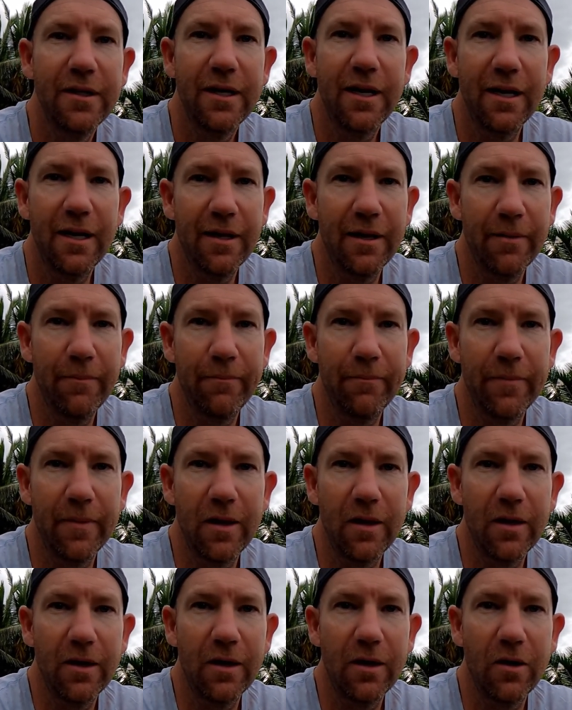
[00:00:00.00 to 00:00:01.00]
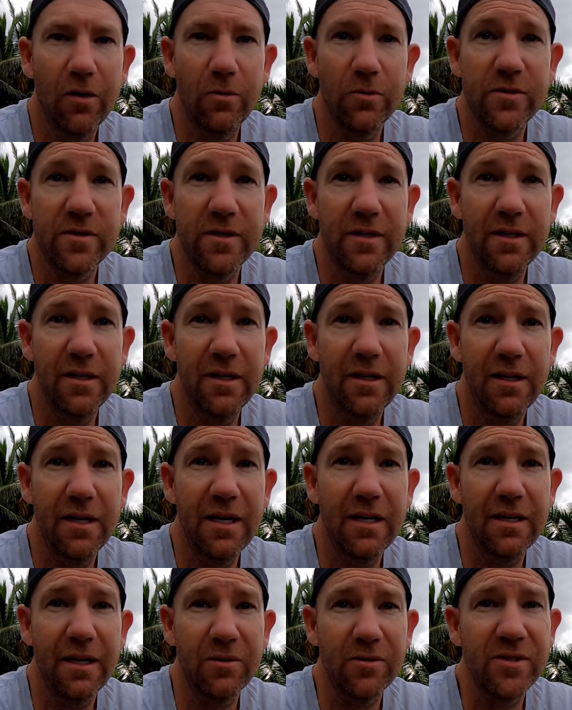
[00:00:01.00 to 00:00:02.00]
Um, I was
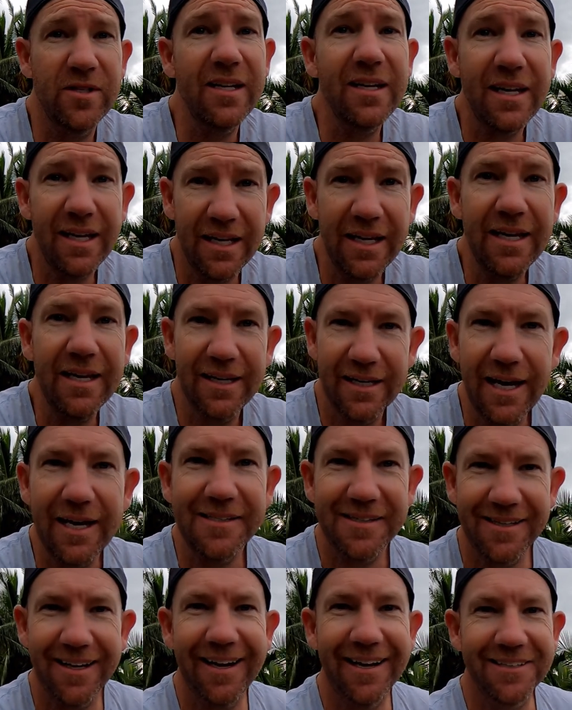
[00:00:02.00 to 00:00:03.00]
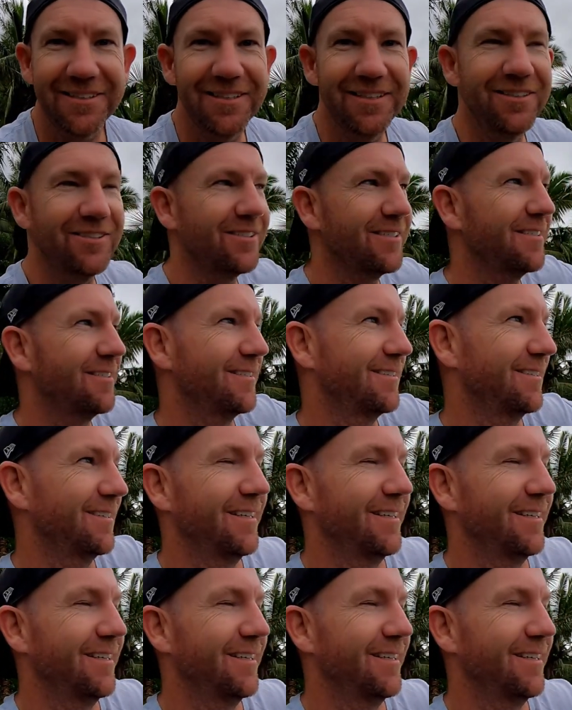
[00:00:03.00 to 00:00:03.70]
thinking, I was sitting here yesterday actually, just